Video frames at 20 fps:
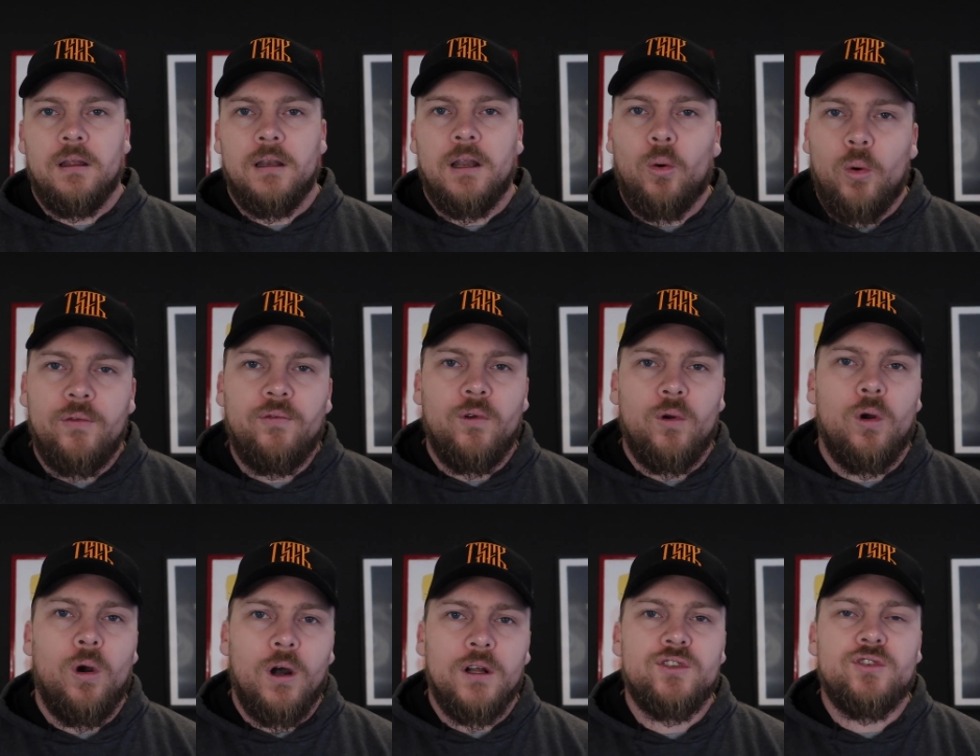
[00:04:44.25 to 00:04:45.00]
Now, with
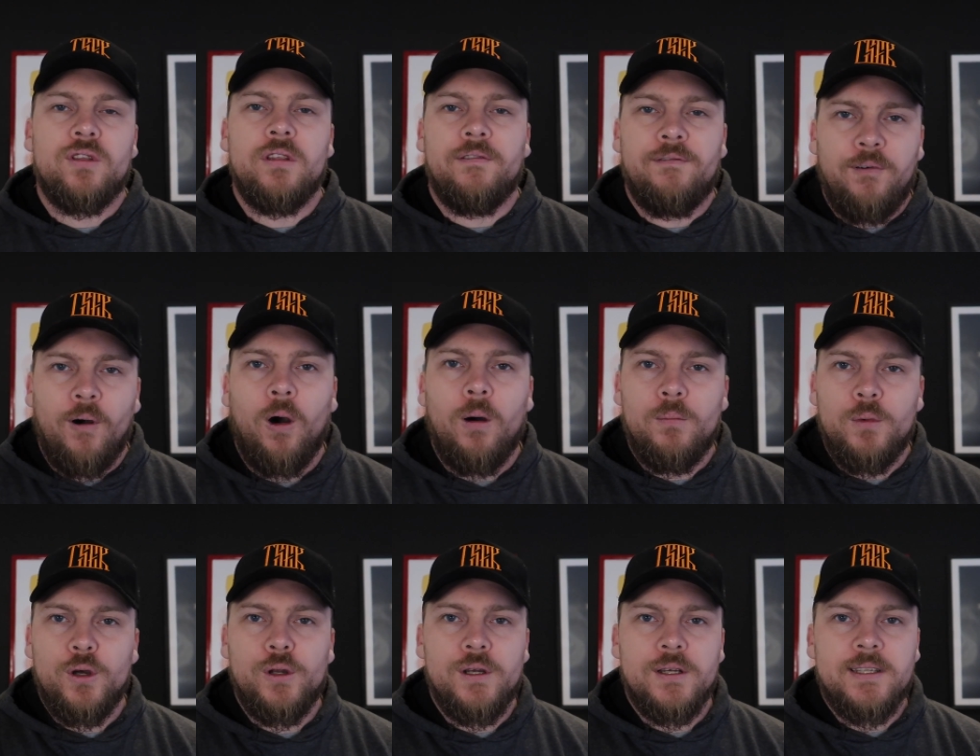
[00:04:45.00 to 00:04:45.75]
regards to the
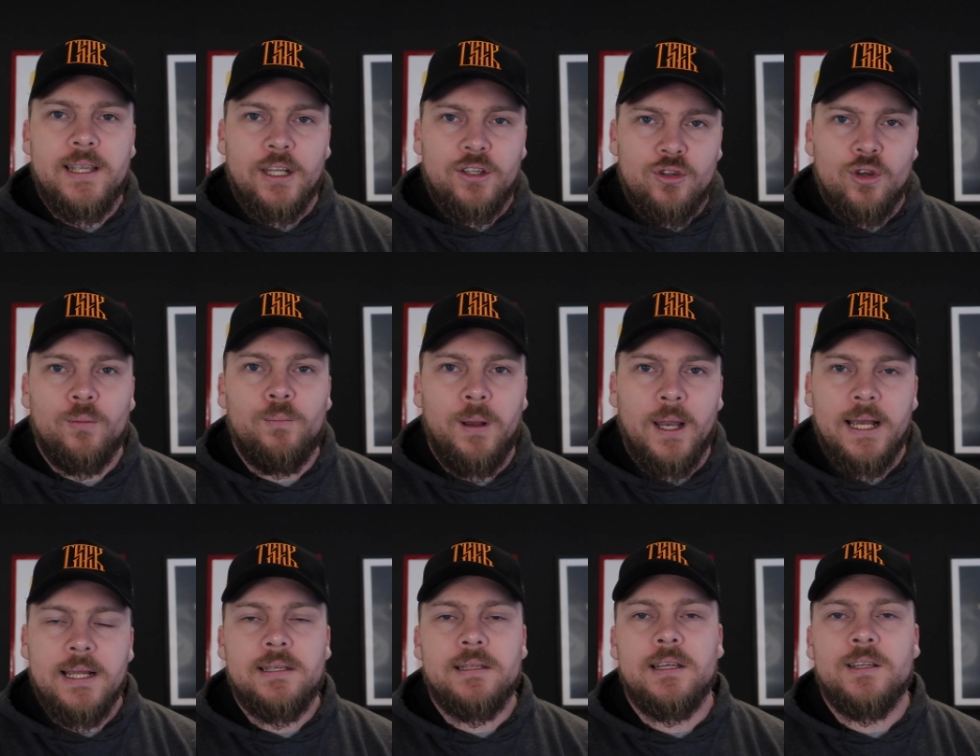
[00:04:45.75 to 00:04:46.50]
farm murders that took
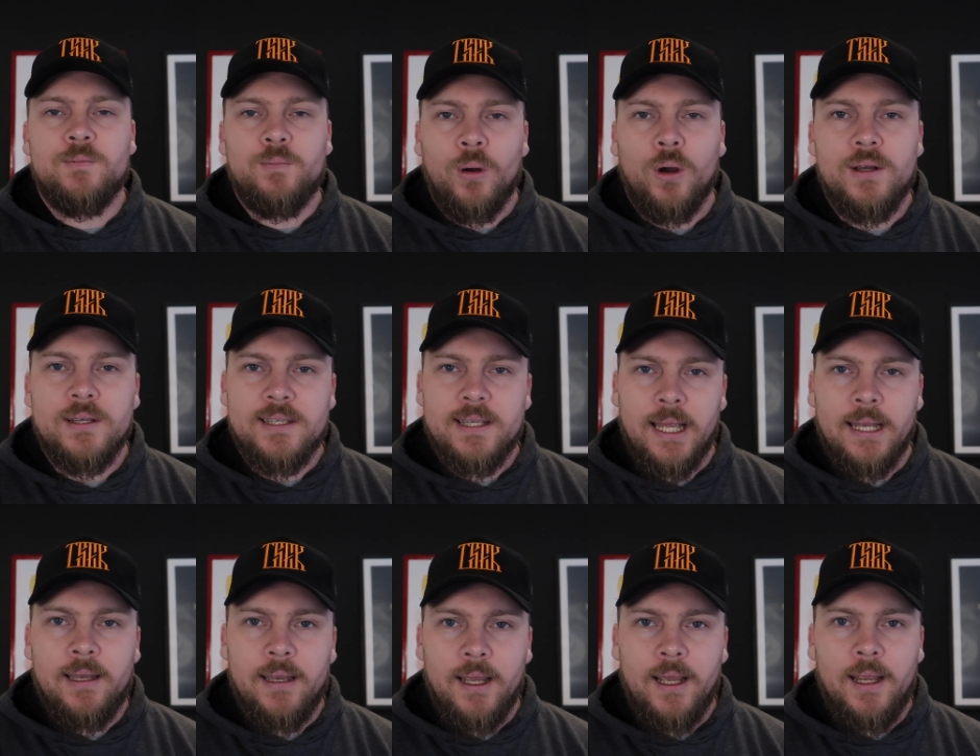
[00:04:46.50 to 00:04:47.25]
place this past
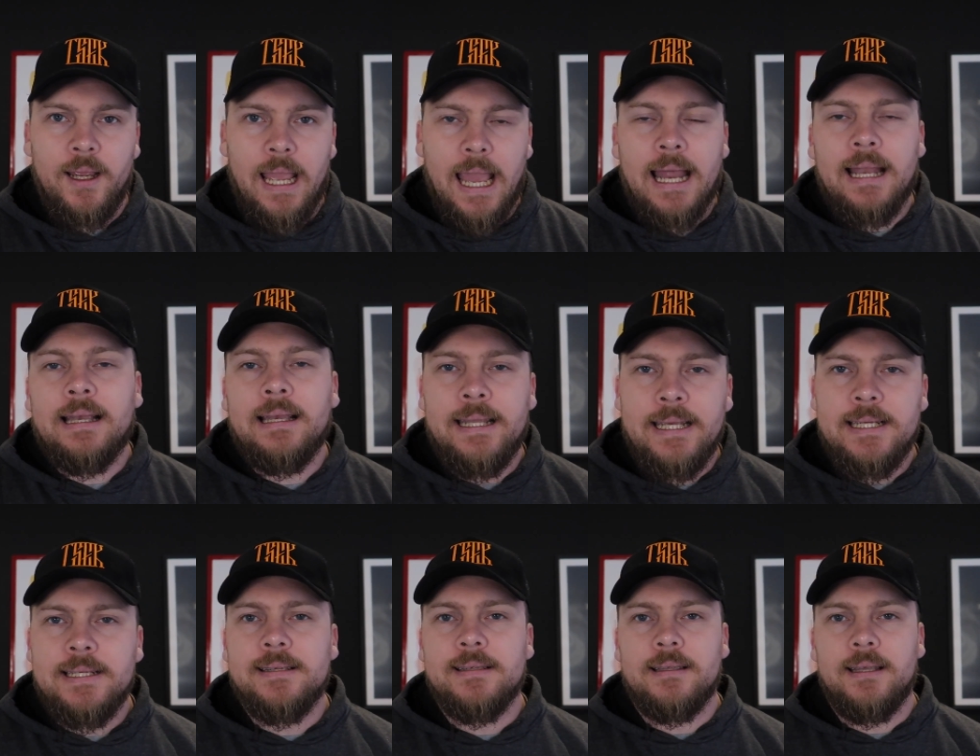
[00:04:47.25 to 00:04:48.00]
Sunday, at
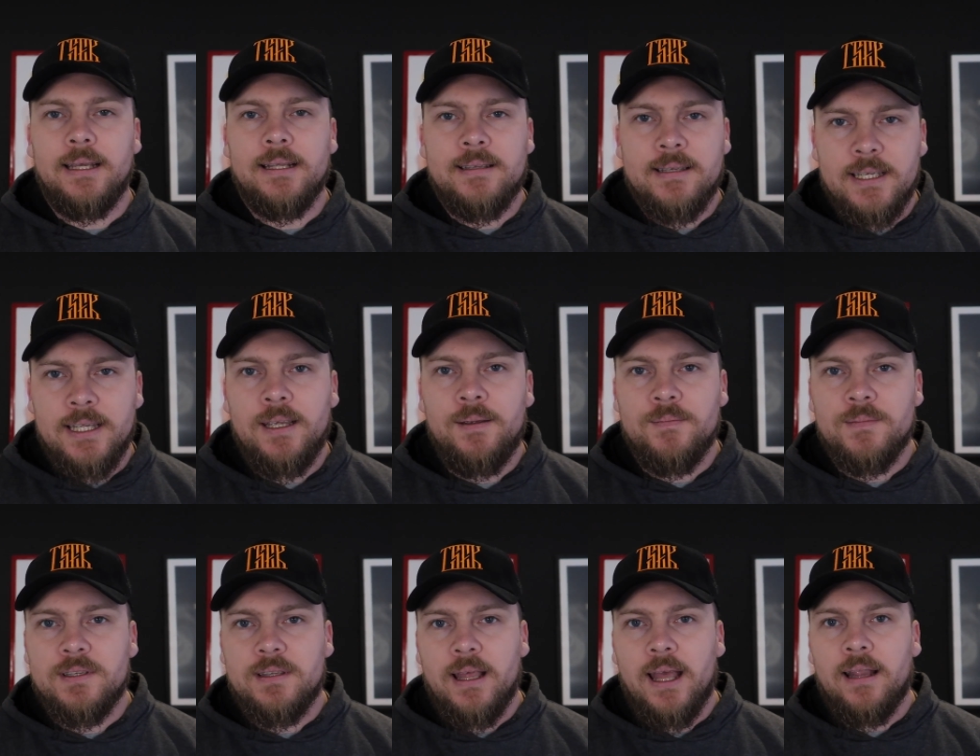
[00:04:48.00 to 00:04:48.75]
least it
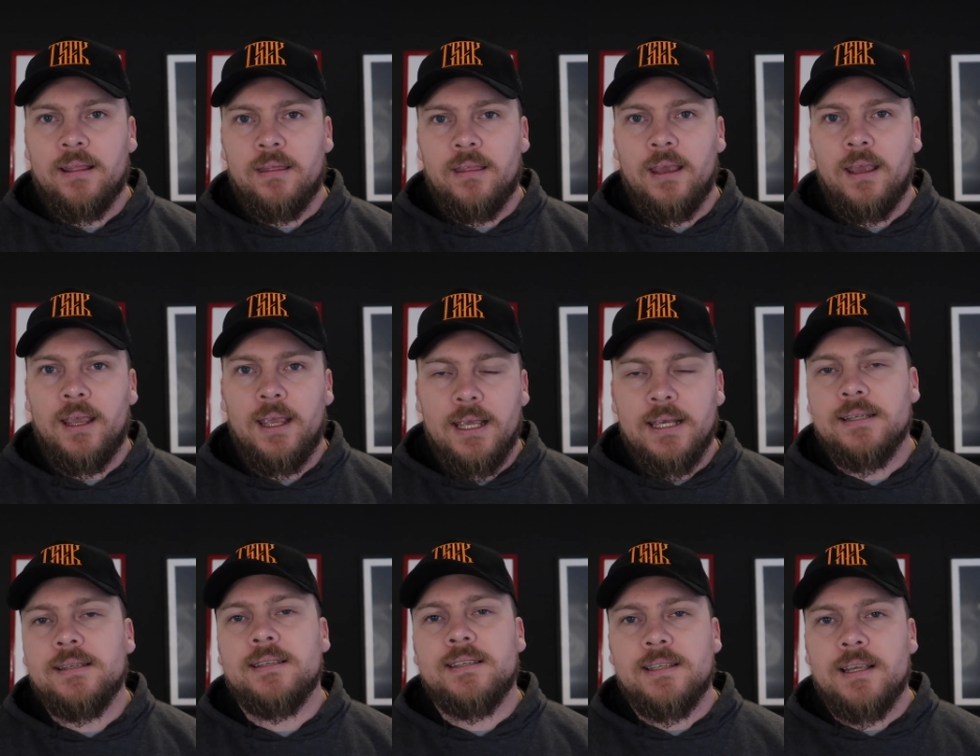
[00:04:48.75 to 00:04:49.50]
seems that there
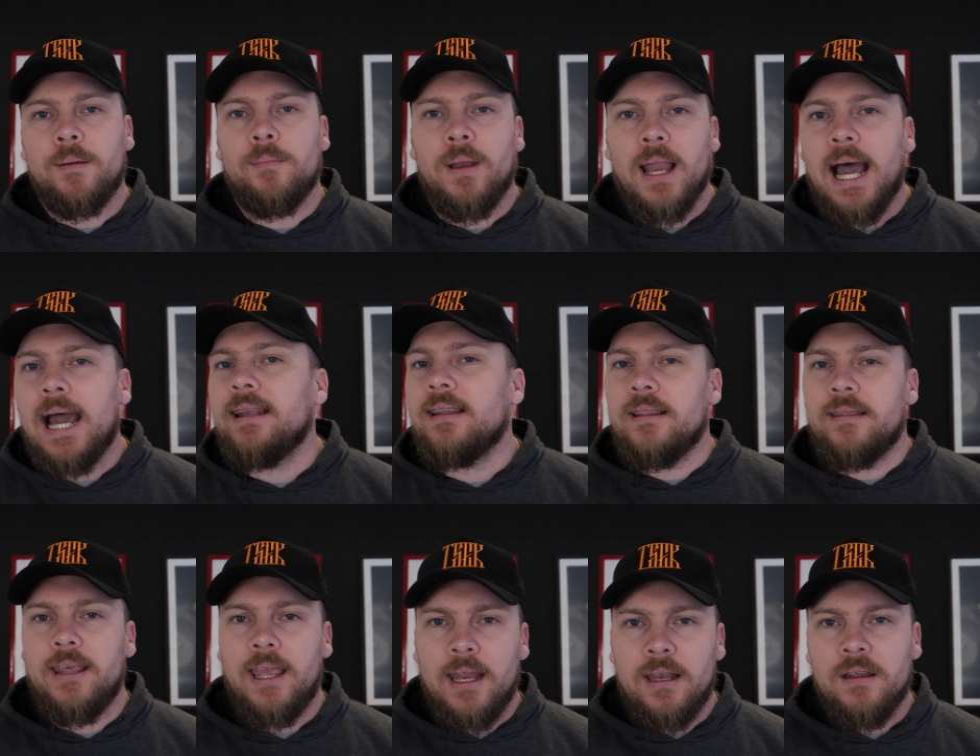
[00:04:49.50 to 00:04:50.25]
is some light
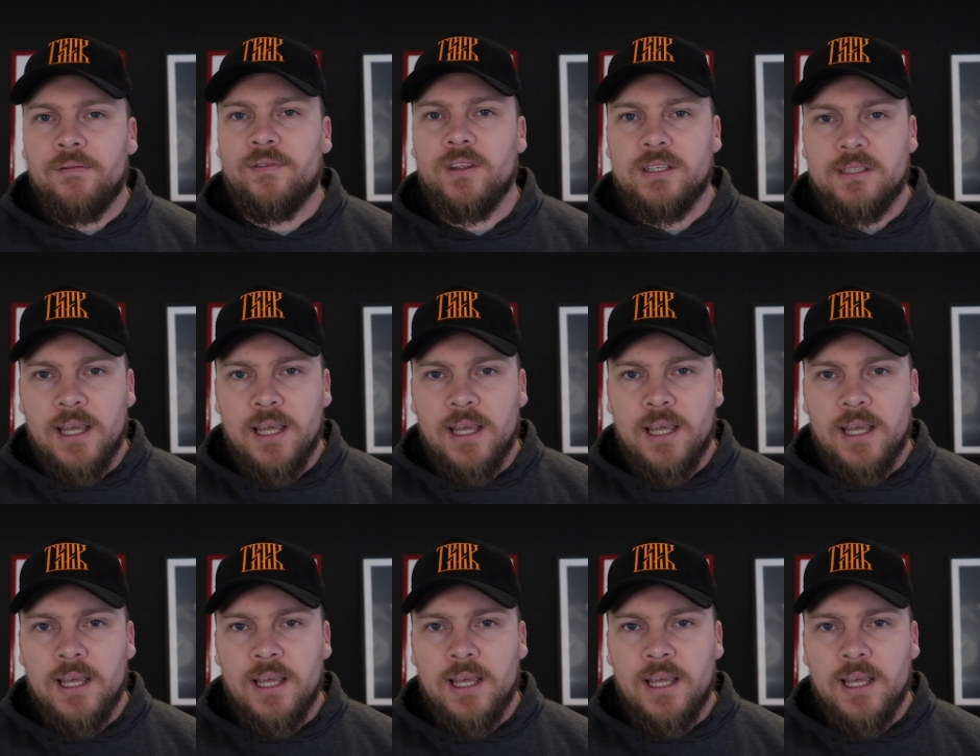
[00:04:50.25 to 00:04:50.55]
at the end of the